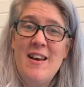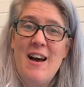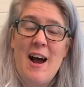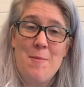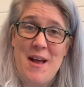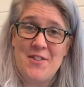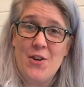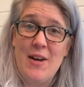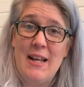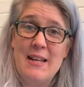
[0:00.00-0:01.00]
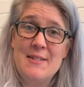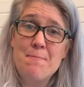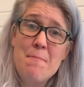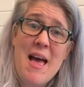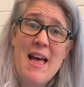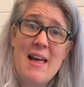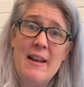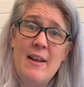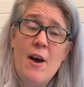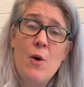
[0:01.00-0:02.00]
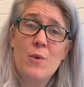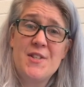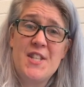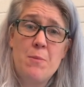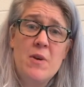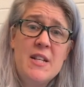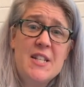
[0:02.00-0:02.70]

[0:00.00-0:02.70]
are masquerading as men where someone